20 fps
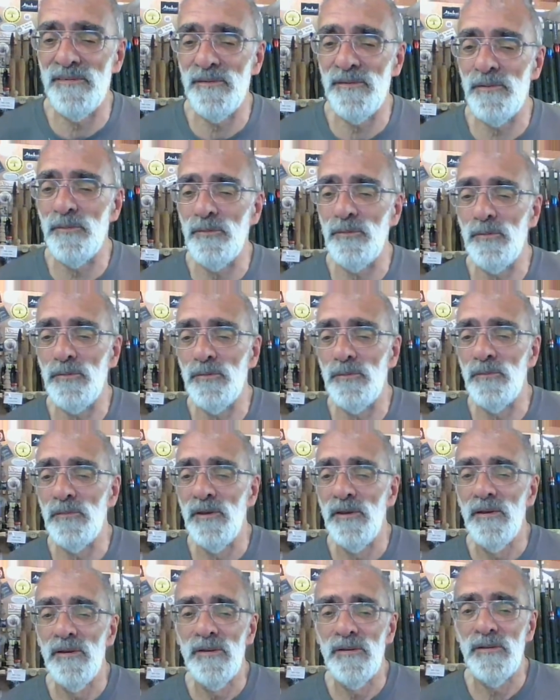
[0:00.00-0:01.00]
horrible. So,
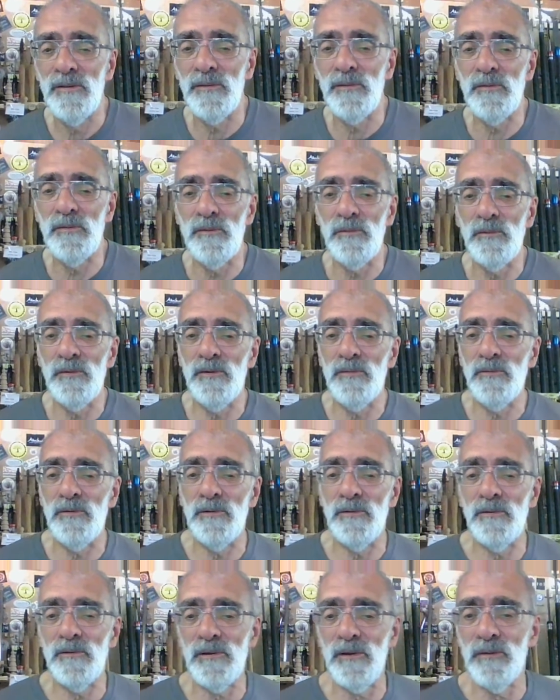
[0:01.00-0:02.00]
thank you so much for having
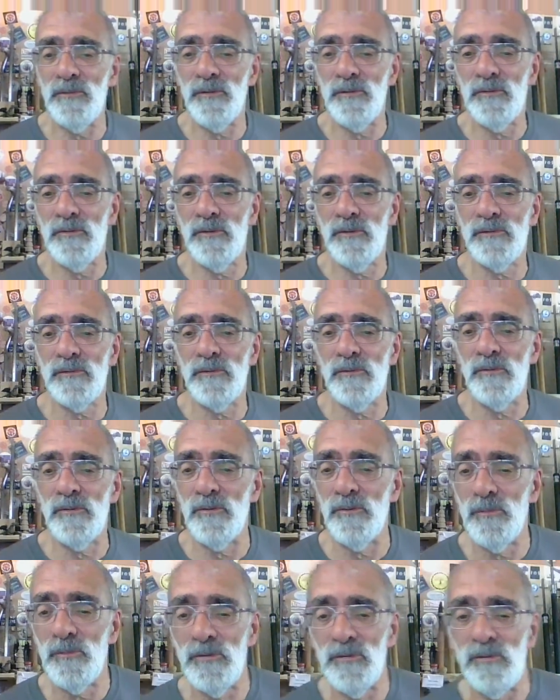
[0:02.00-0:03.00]
no courage. I've got
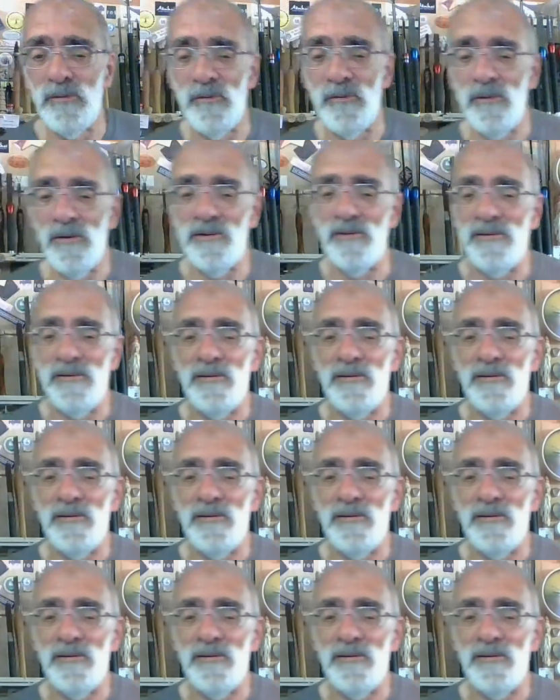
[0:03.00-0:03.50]
humour to do that.